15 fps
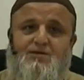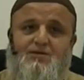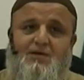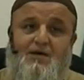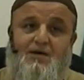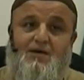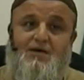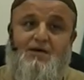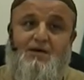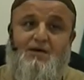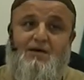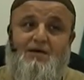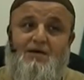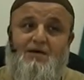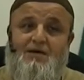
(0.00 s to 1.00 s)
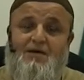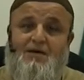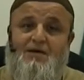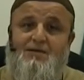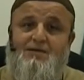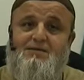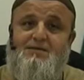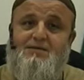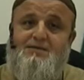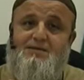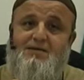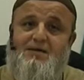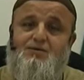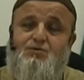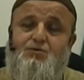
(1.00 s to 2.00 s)
tahara, is
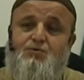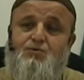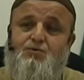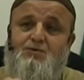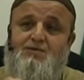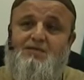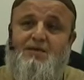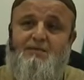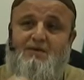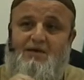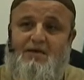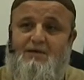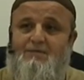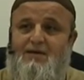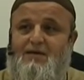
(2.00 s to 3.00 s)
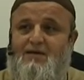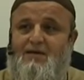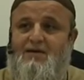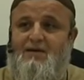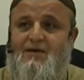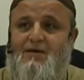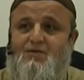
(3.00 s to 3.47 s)
central to Islamic ibadah.